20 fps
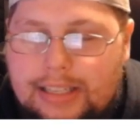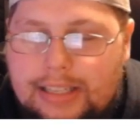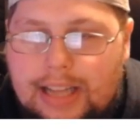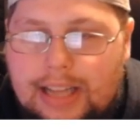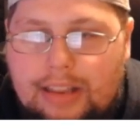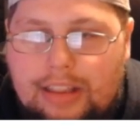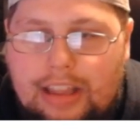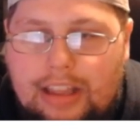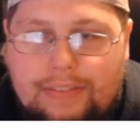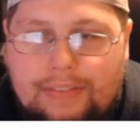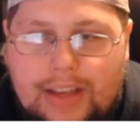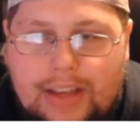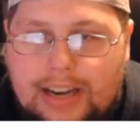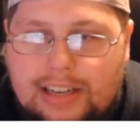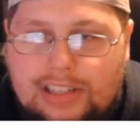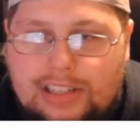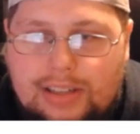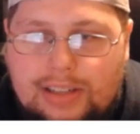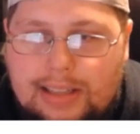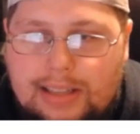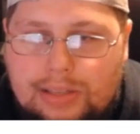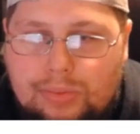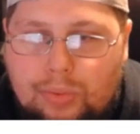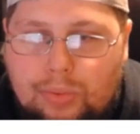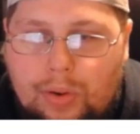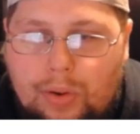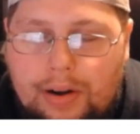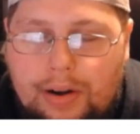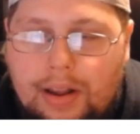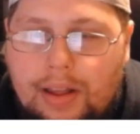got the advantage in this
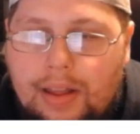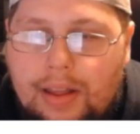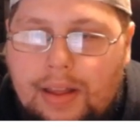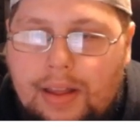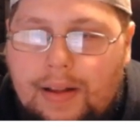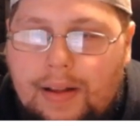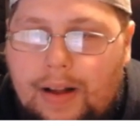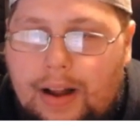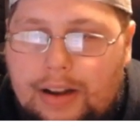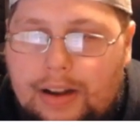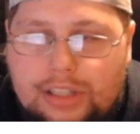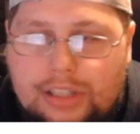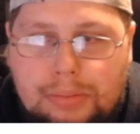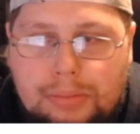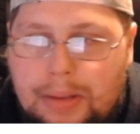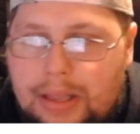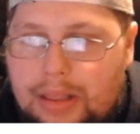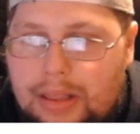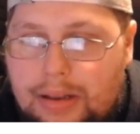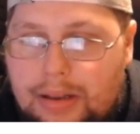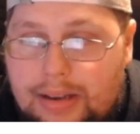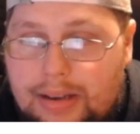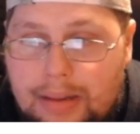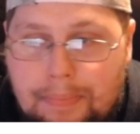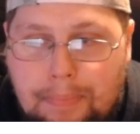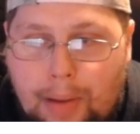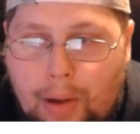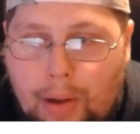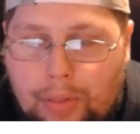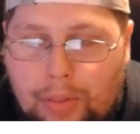one, just being the deep
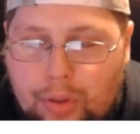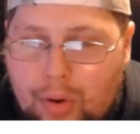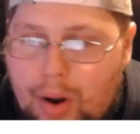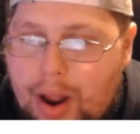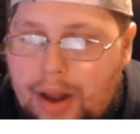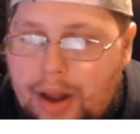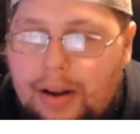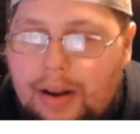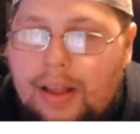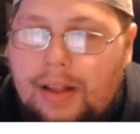ball threat.